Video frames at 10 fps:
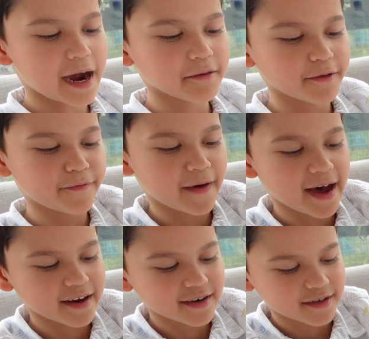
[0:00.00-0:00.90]

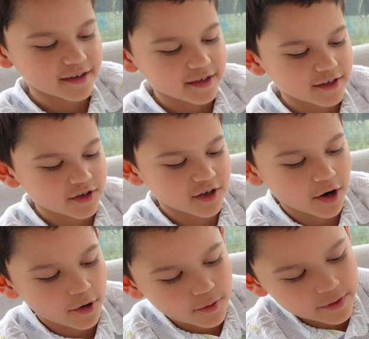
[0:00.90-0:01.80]
Arafat.
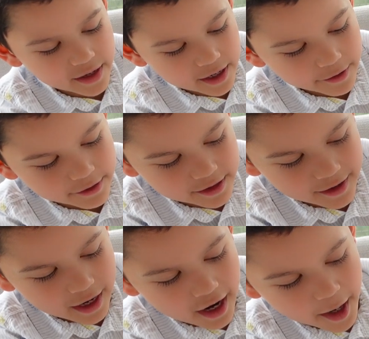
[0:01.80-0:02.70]
So they're going to
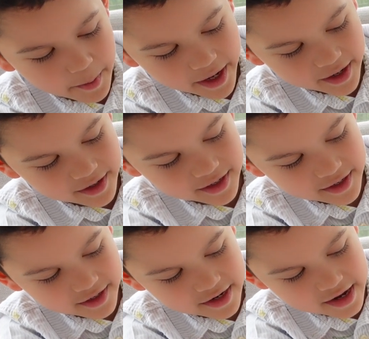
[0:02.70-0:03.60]
climb
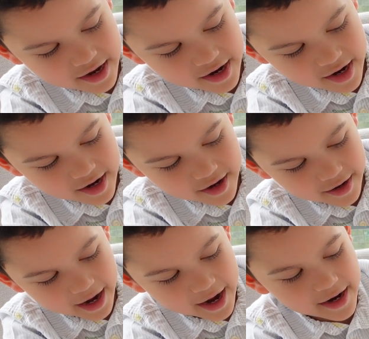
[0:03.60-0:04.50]
it.
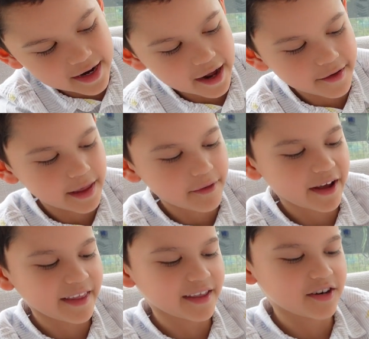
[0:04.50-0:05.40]
Okay, now they're
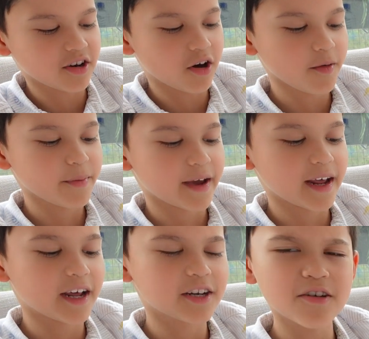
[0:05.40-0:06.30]
at the top.
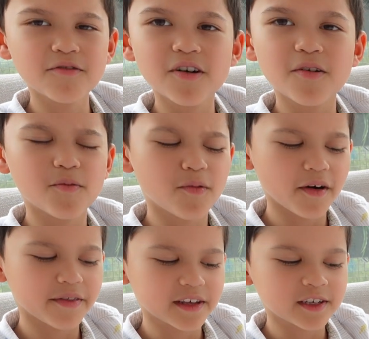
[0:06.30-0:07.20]
And I don't know
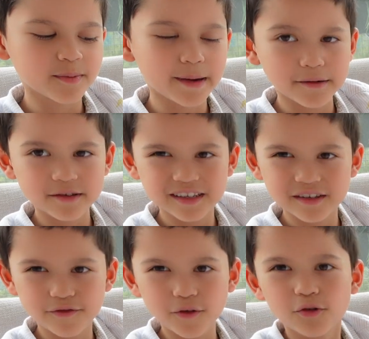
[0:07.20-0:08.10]
what this
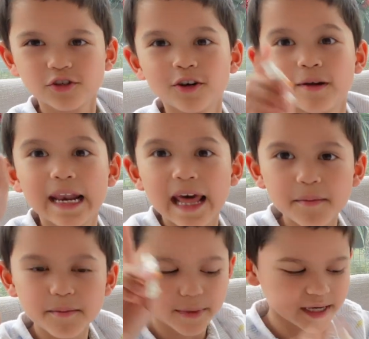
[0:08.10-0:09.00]
mountain's for, so
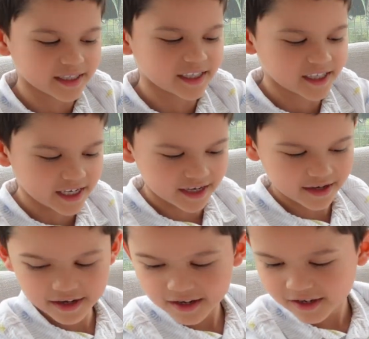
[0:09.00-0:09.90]
let me see.
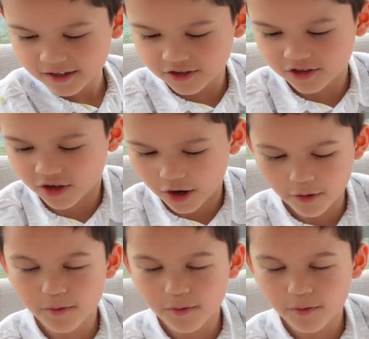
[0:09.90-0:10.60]
So